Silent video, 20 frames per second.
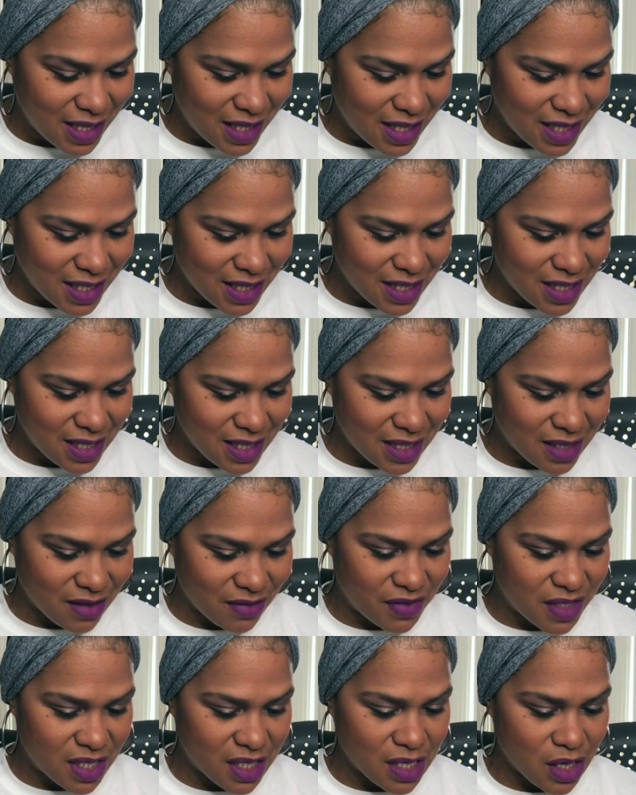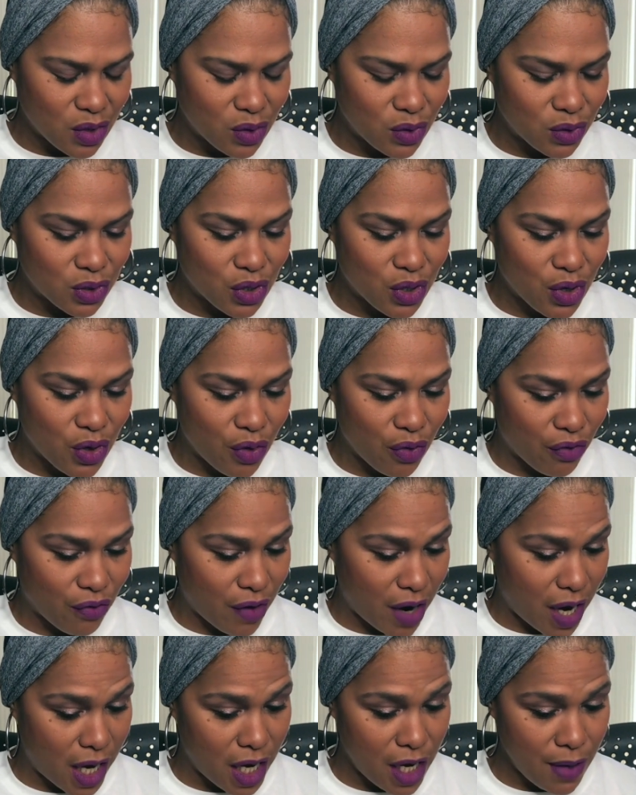This is a viscose
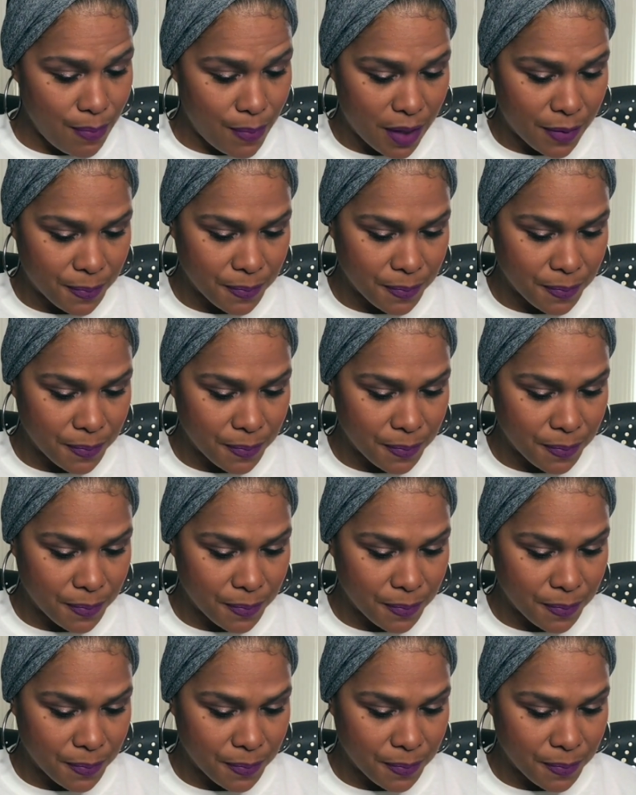crepe,